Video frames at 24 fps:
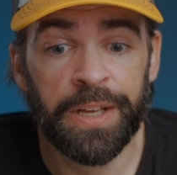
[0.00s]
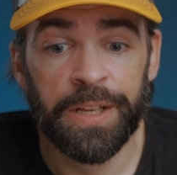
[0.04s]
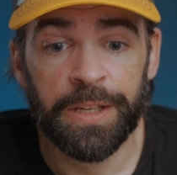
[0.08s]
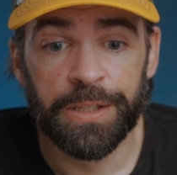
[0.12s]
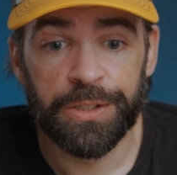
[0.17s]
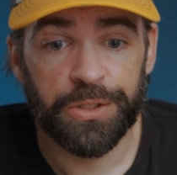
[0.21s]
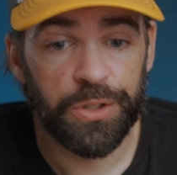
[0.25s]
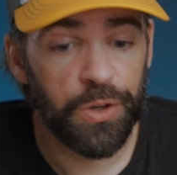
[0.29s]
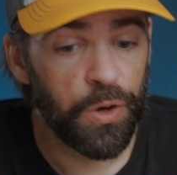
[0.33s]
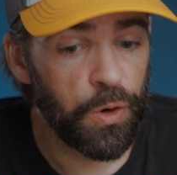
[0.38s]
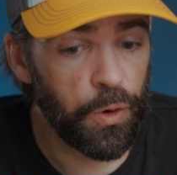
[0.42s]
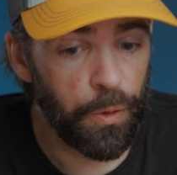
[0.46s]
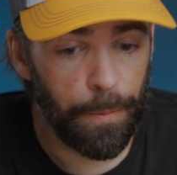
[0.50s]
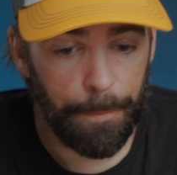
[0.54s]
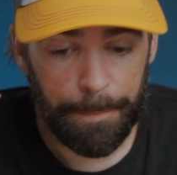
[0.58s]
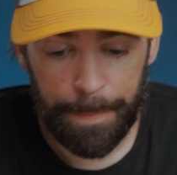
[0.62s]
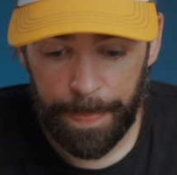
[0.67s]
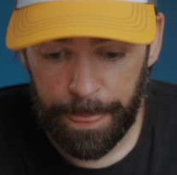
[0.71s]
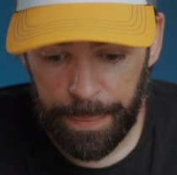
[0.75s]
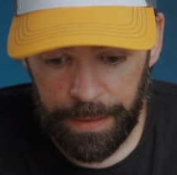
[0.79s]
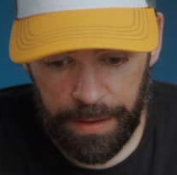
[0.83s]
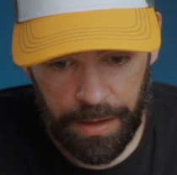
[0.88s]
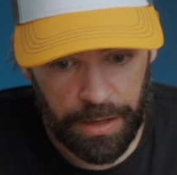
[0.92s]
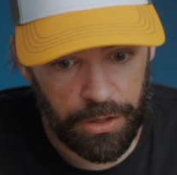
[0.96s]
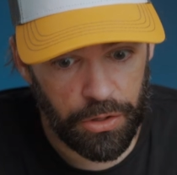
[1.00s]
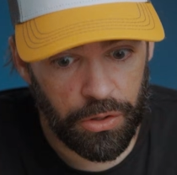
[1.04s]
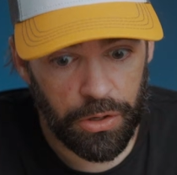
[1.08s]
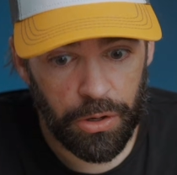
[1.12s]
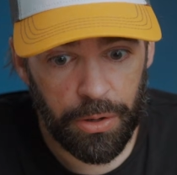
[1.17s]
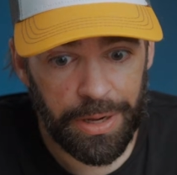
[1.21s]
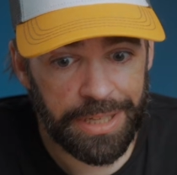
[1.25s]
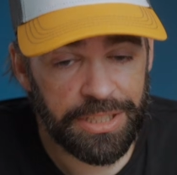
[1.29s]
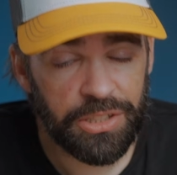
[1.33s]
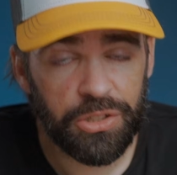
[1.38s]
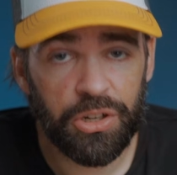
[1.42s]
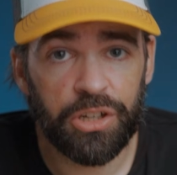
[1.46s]
So, you
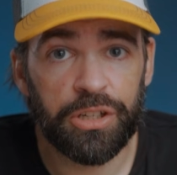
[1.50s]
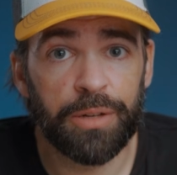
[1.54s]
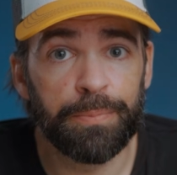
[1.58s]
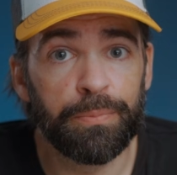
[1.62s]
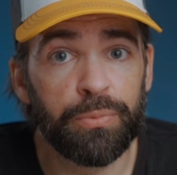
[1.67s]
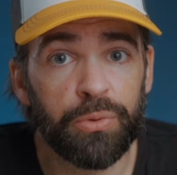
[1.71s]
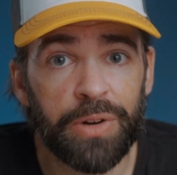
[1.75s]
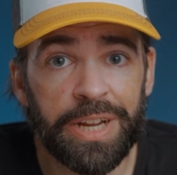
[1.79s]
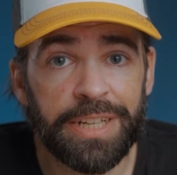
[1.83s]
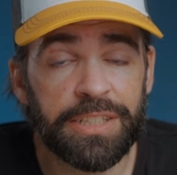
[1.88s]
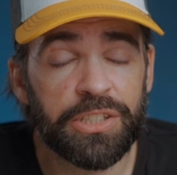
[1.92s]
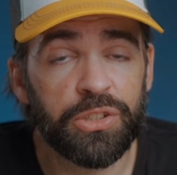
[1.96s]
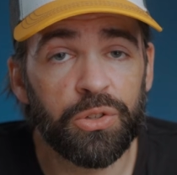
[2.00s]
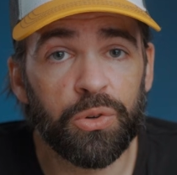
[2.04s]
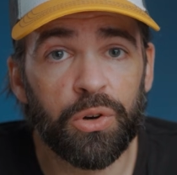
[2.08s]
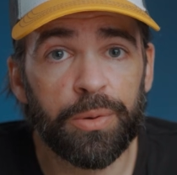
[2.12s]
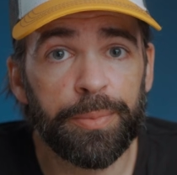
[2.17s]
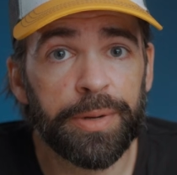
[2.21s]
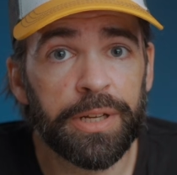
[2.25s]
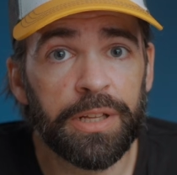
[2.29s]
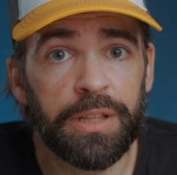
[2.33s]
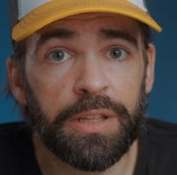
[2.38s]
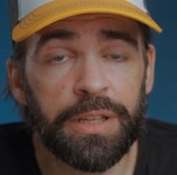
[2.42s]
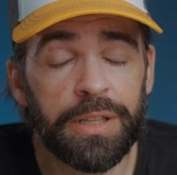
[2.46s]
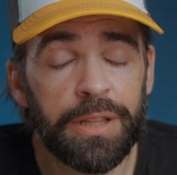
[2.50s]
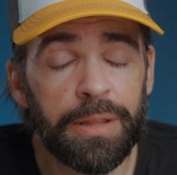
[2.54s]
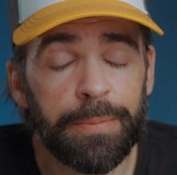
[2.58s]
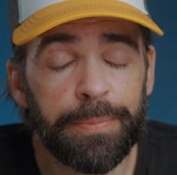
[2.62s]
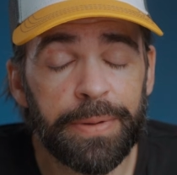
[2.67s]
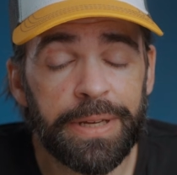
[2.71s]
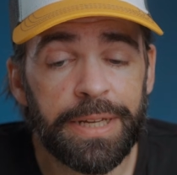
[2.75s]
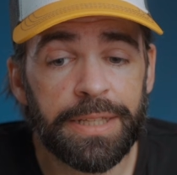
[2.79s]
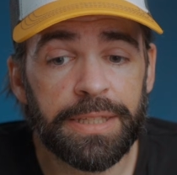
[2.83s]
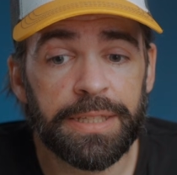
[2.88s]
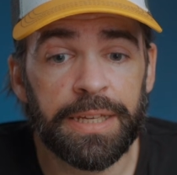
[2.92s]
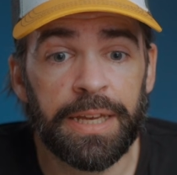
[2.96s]
know, I started brainstorming a little
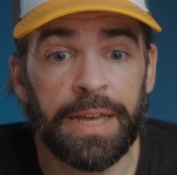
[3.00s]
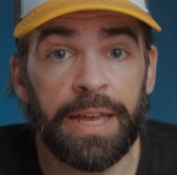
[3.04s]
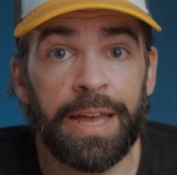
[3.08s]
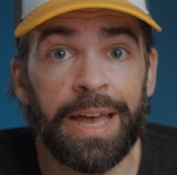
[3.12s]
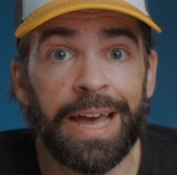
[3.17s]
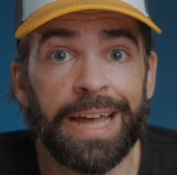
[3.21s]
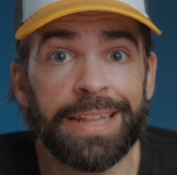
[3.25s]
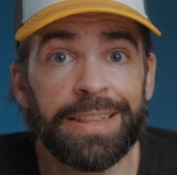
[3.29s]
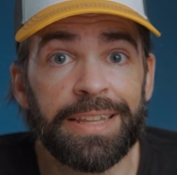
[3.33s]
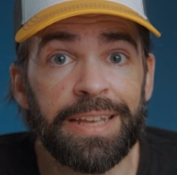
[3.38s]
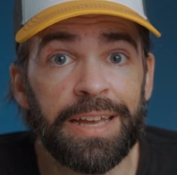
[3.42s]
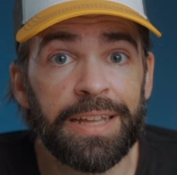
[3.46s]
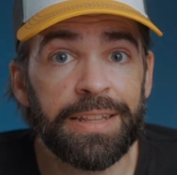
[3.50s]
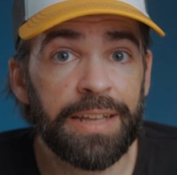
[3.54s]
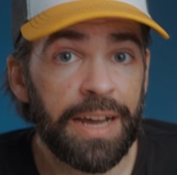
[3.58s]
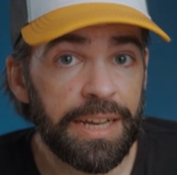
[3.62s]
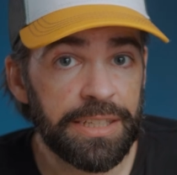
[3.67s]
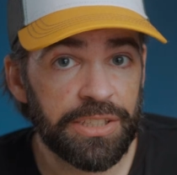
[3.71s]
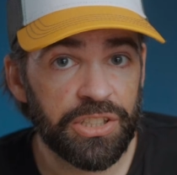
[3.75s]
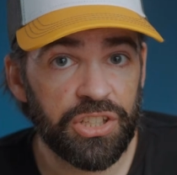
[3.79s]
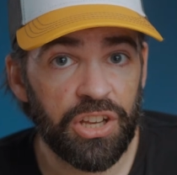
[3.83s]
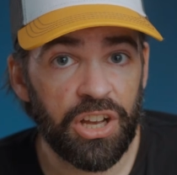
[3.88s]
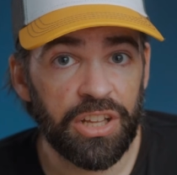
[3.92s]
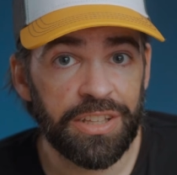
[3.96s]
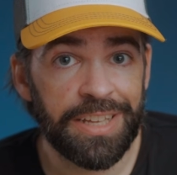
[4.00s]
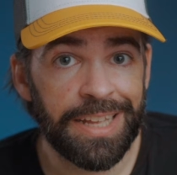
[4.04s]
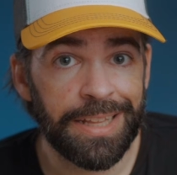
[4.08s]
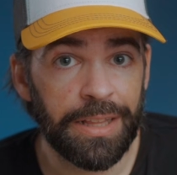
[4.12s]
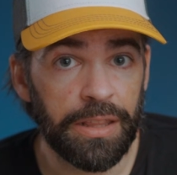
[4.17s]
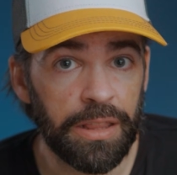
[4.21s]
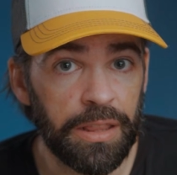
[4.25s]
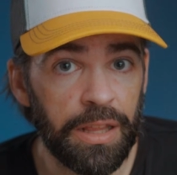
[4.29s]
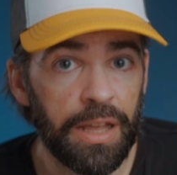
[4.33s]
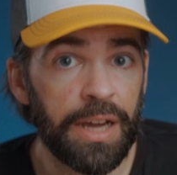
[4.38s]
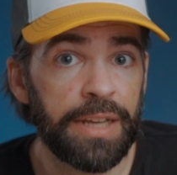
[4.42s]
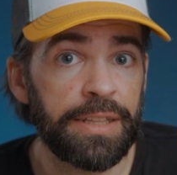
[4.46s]
bit, and then I saw
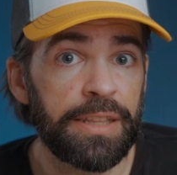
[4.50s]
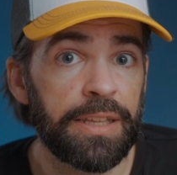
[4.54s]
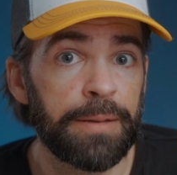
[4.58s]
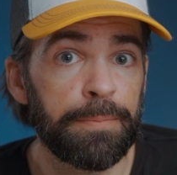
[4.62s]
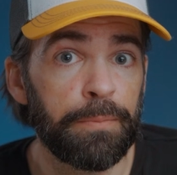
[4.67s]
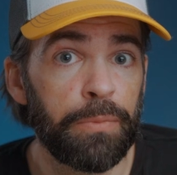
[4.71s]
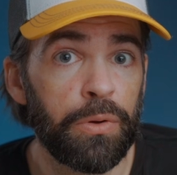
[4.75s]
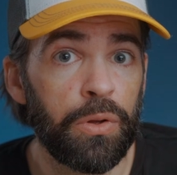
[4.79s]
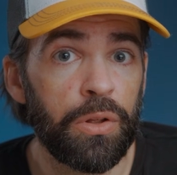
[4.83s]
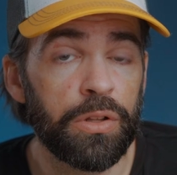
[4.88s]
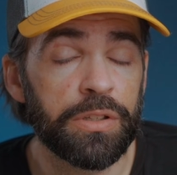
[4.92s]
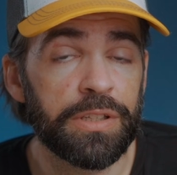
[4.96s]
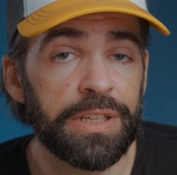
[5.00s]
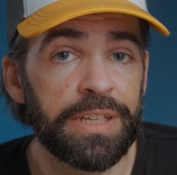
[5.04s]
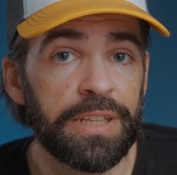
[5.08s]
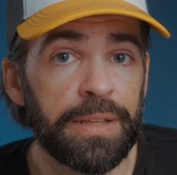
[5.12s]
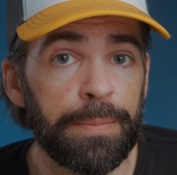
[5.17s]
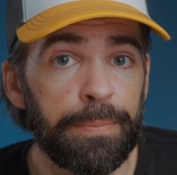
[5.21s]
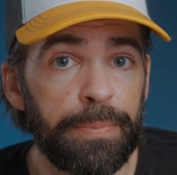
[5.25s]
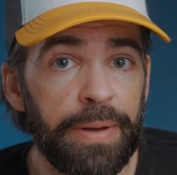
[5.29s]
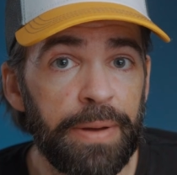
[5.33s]
that lightning bolt in the